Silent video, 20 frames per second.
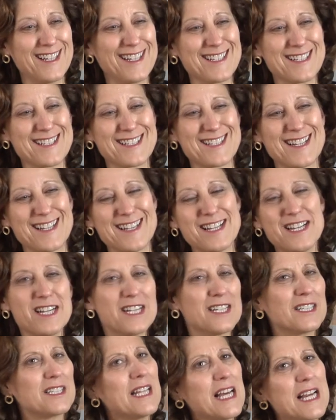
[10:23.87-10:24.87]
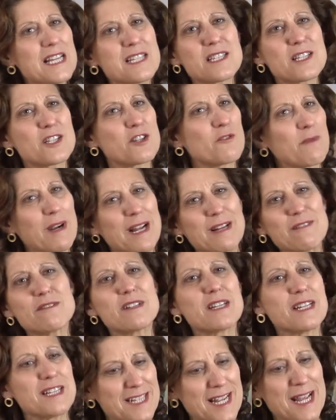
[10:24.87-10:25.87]
is less
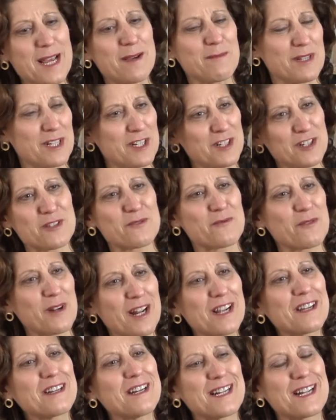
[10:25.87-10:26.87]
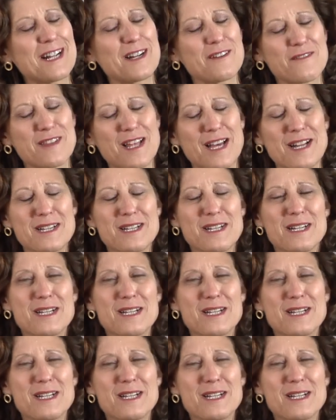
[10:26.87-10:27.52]
surrounding damage is what I got out of that.